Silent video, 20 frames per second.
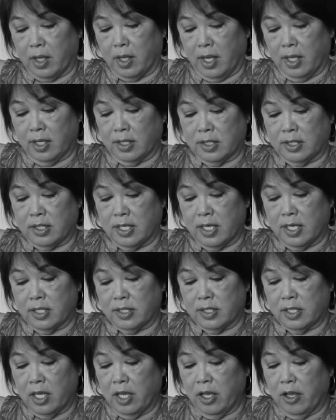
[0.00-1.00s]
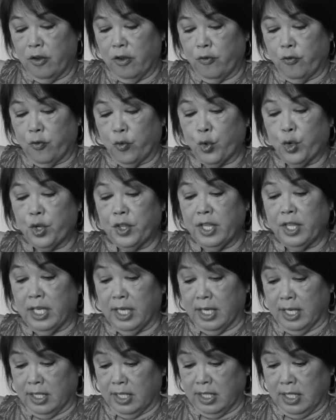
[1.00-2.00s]
And it says, "For the
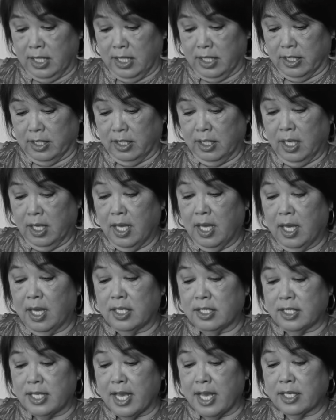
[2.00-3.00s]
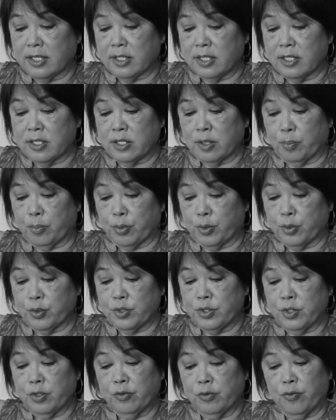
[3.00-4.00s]
Indian, dance is a
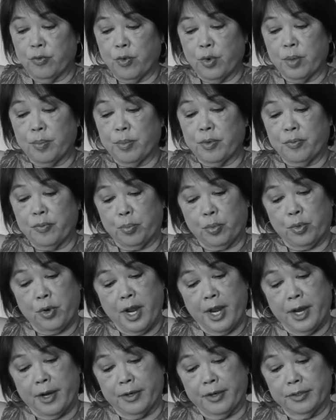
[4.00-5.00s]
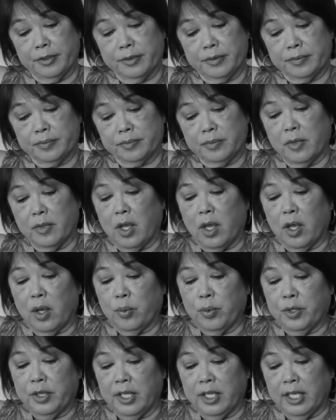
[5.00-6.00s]
personal form of prayer.
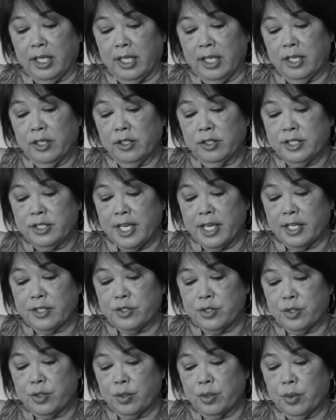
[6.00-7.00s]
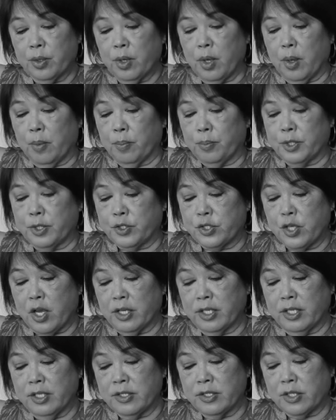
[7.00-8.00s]
When the eagle dancer puts
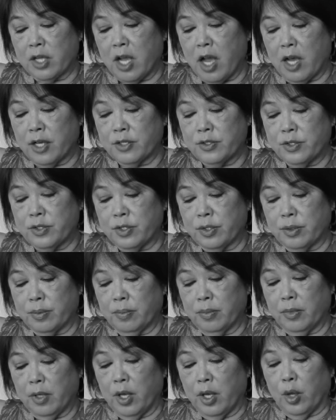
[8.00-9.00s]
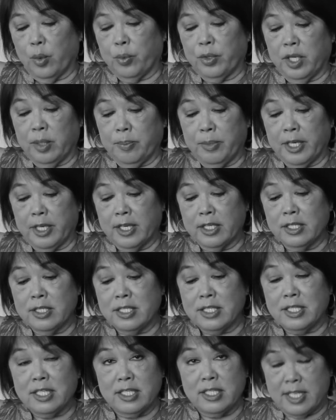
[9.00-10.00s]
on his costume, when he
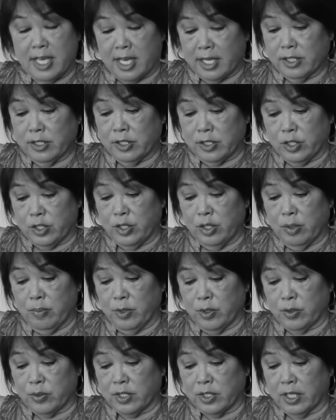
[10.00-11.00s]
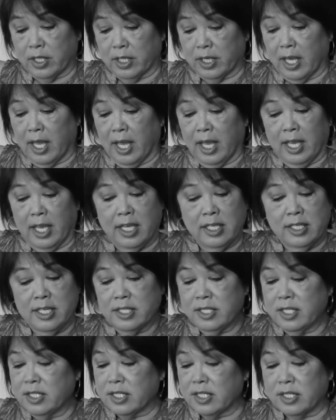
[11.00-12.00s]
begins to dance to the music, he
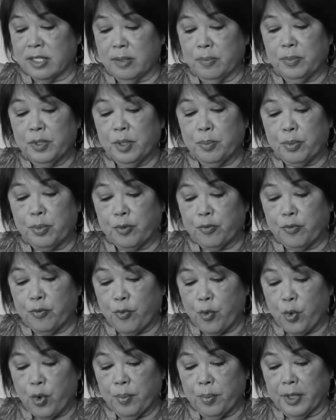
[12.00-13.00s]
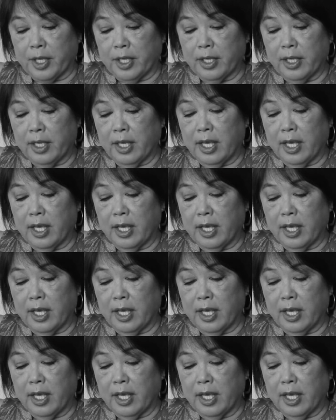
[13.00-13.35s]
doesn't simply perform it.